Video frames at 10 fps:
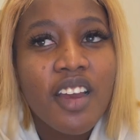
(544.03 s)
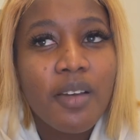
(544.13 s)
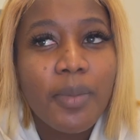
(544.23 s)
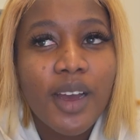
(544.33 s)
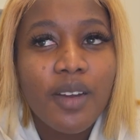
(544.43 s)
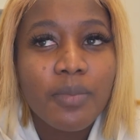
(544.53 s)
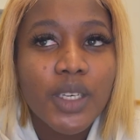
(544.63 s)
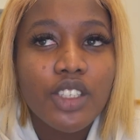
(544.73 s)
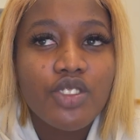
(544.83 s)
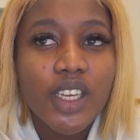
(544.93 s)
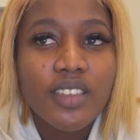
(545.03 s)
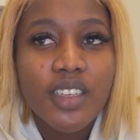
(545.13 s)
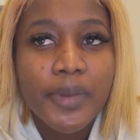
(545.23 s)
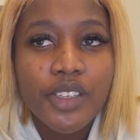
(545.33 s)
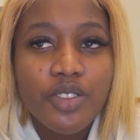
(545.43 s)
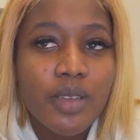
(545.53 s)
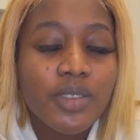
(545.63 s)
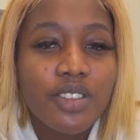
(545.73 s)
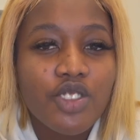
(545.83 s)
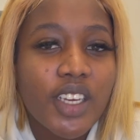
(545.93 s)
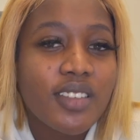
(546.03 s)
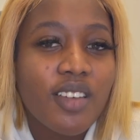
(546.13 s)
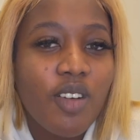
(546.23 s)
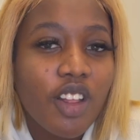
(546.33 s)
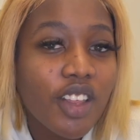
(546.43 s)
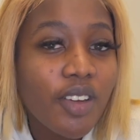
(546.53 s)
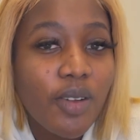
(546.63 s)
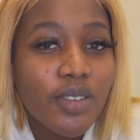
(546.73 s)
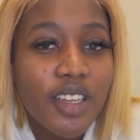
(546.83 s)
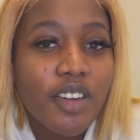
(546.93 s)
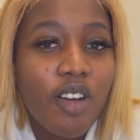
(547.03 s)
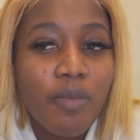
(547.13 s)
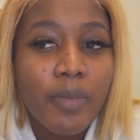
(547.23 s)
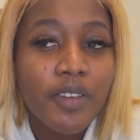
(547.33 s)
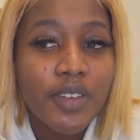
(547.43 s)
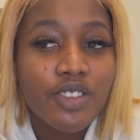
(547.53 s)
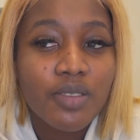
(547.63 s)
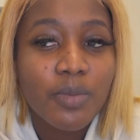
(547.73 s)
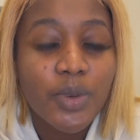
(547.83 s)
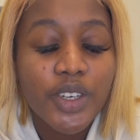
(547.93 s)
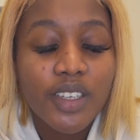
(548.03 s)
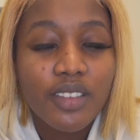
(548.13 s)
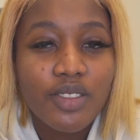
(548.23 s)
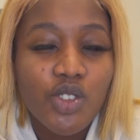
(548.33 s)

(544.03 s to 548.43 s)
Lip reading: about me chasing my dreams and chasing all the goals that are on my vision board.